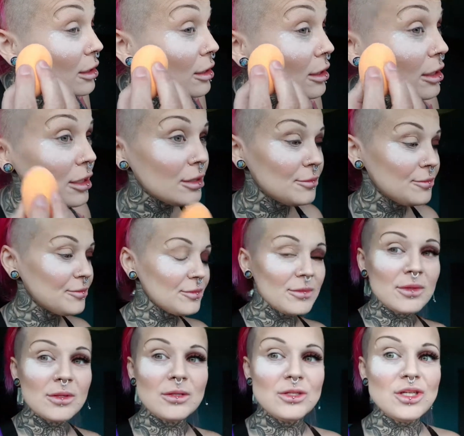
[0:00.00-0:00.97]
here,
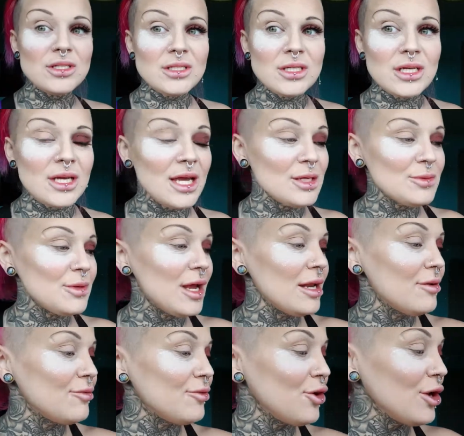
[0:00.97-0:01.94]
just in case we get
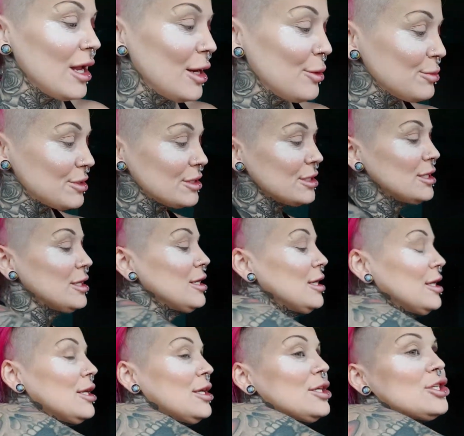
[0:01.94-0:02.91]
any fallout.
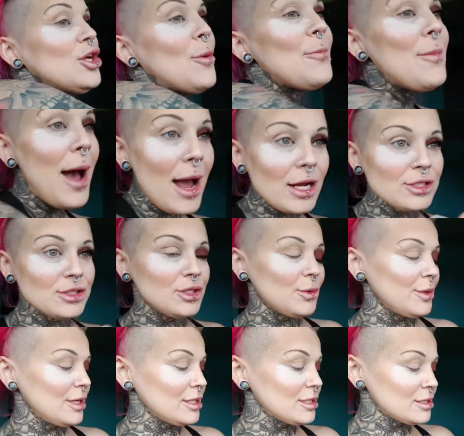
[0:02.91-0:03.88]
So back to
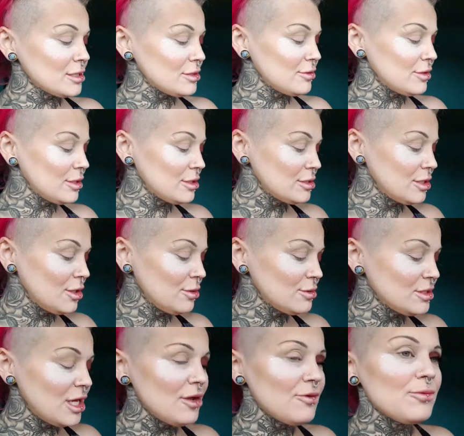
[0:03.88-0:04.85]
it. So
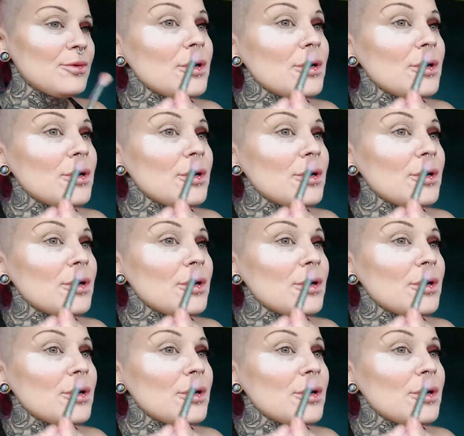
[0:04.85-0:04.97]
Safe